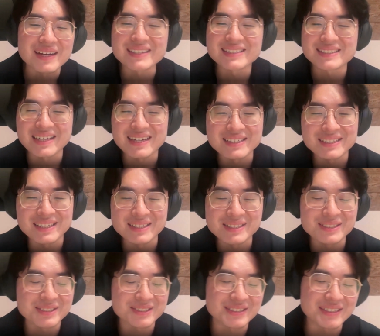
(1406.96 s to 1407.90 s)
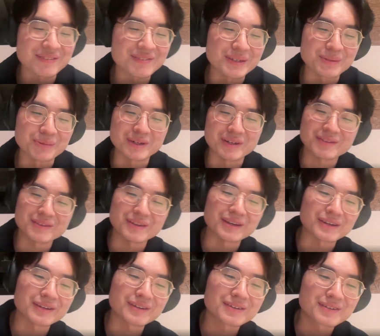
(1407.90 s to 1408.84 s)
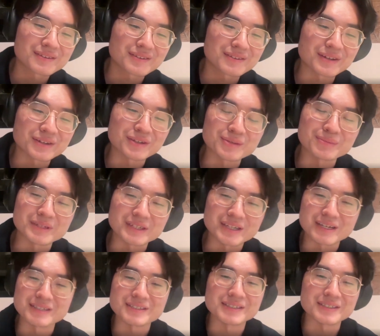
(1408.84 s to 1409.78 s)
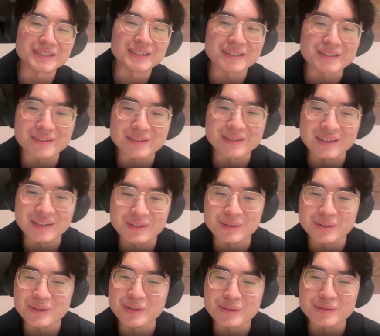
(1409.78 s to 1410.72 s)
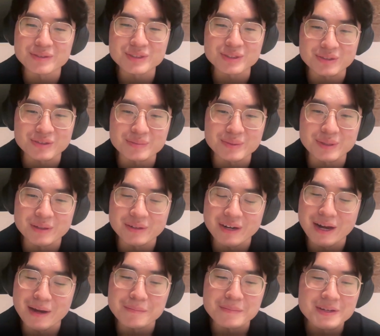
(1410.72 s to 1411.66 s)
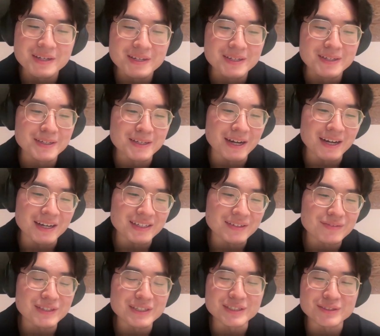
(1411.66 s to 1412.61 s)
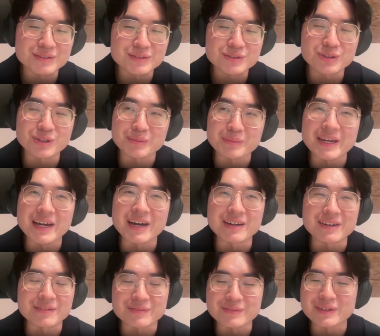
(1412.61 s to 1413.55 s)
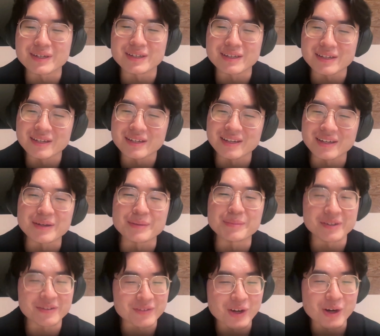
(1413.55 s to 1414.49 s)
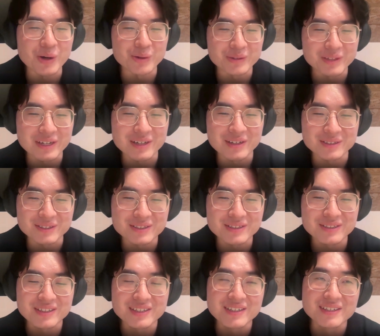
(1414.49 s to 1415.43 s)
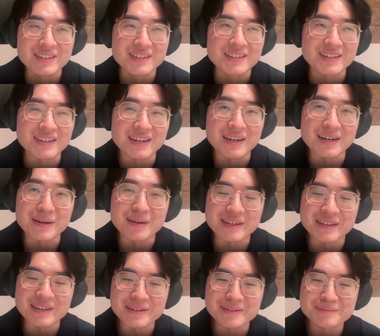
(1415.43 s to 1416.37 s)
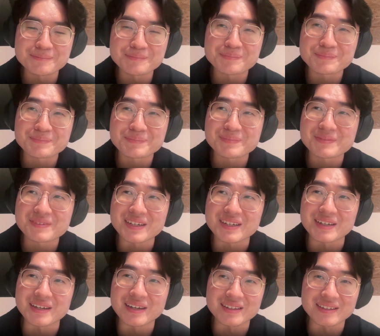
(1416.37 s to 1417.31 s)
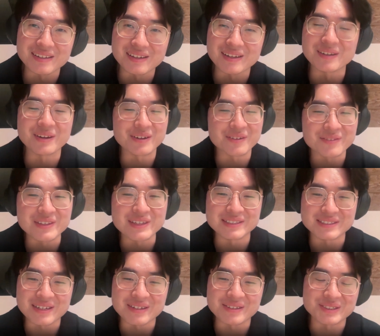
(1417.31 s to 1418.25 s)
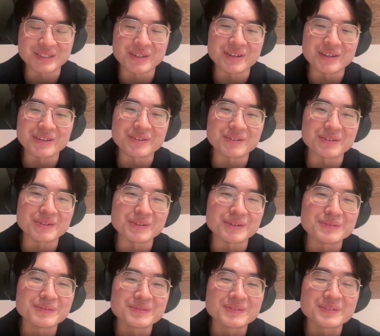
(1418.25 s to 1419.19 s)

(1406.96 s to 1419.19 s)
guess I just definitely want to thank you, Mackenzie, and like your whole sort of program. Definitely took me out of a little bit of a hole that I was in, a lot of things that I was going through.